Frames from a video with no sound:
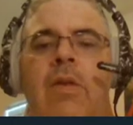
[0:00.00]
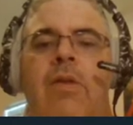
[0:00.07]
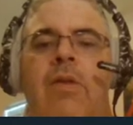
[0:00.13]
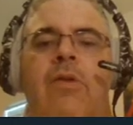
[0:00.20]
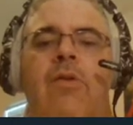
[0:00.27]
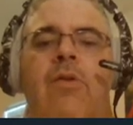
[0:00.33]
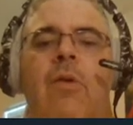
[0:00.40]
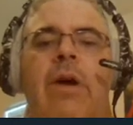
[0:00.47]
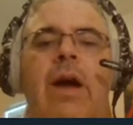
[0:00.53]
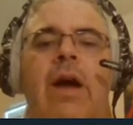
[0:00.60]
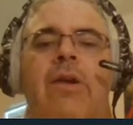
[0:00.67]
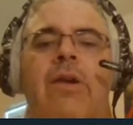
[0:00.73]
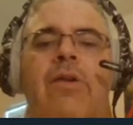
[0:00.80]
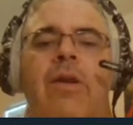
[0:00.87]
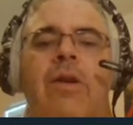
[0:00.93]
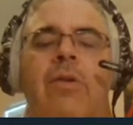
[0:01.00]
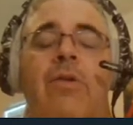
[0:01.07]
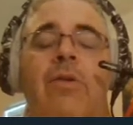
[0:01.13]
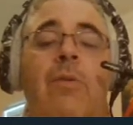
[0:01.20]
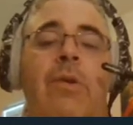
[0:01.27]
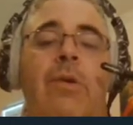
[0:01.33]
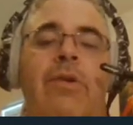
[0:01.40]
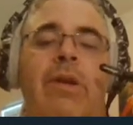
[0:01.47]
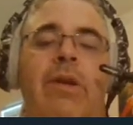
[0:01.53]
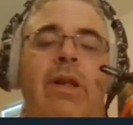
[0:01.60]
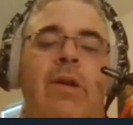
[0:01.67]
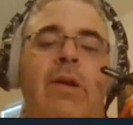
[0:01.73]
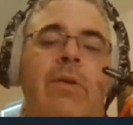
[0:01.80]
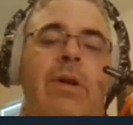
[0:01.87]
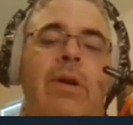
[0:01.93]
The story actually was
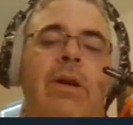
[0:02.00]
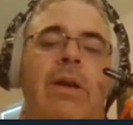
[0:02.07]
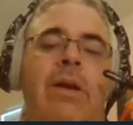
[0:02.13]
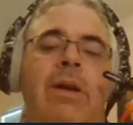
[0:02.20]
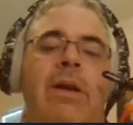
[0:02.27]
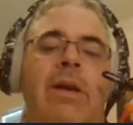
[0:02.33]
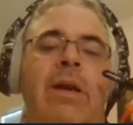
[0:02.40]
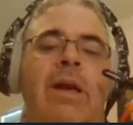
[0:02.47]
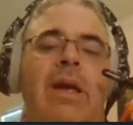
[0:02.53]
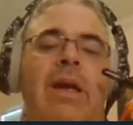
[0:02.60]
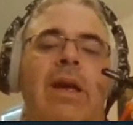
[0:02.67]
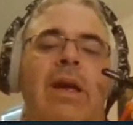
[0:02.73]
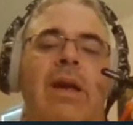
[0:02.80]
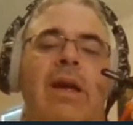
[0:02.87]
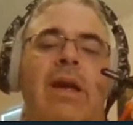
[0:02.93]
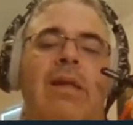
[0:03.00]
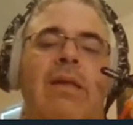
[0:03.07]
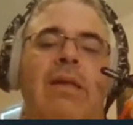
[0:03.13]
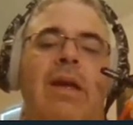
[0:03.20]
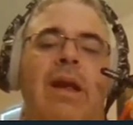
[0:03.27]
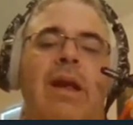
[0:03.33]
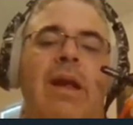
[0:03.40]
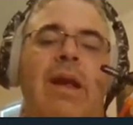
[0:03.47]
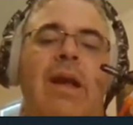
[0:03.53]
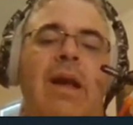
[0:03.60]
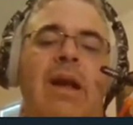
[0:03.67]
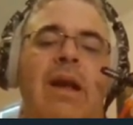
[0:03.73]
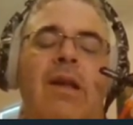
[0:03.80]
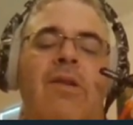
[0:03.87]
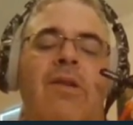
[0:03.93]
originally written in
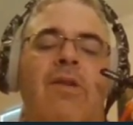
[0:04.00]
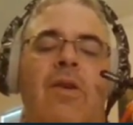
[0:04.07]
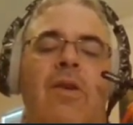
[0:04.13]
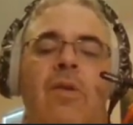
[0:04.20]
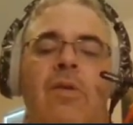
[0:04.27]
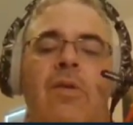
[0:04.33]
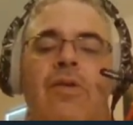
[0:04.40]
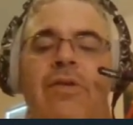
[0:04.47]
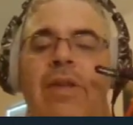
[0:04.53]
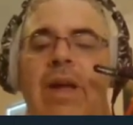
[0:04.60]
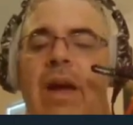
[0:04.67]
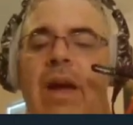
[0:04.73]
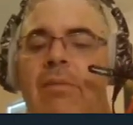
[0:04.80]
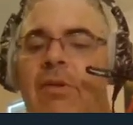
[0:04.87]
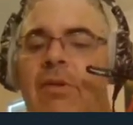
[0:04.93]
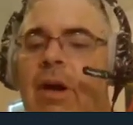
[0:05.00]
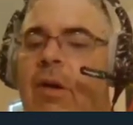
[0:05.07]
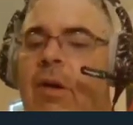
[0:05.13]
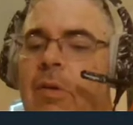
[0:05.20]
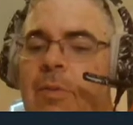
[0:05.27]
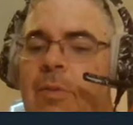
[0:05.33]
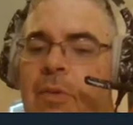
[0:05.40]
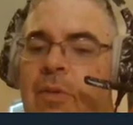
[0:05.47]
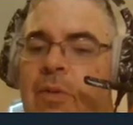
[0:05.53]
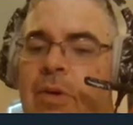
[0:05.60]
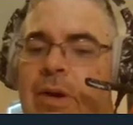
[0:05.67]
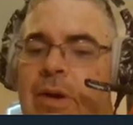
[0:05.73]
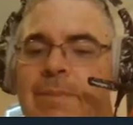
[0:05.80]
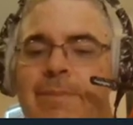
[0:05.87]
1980, so just after I was born.